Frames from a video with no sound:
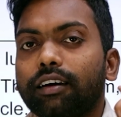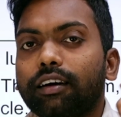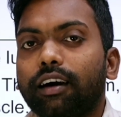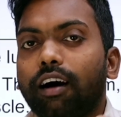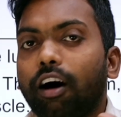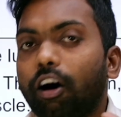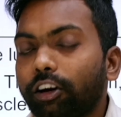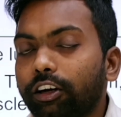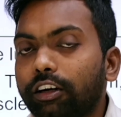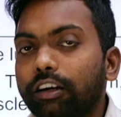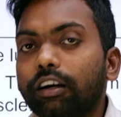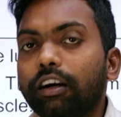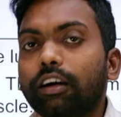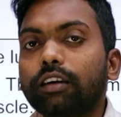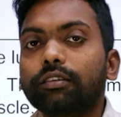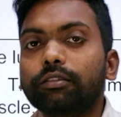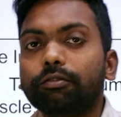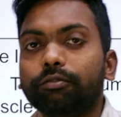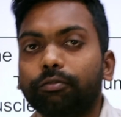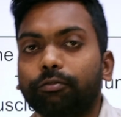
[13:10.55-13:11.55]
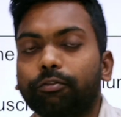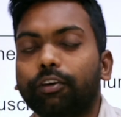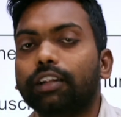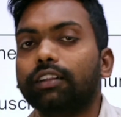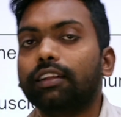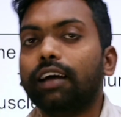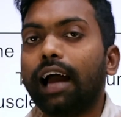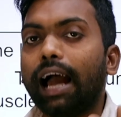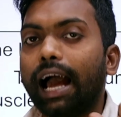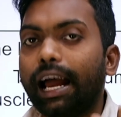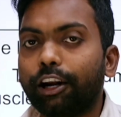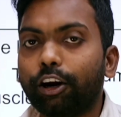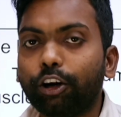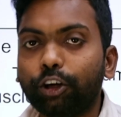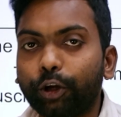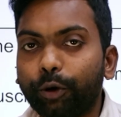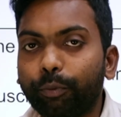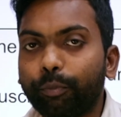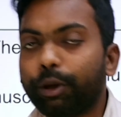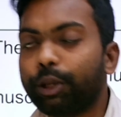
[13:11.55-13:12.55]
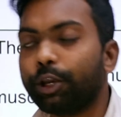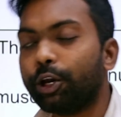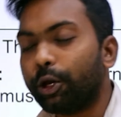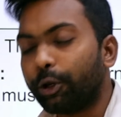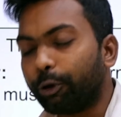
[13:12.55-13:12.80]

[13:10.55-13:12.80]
organ for the anatomy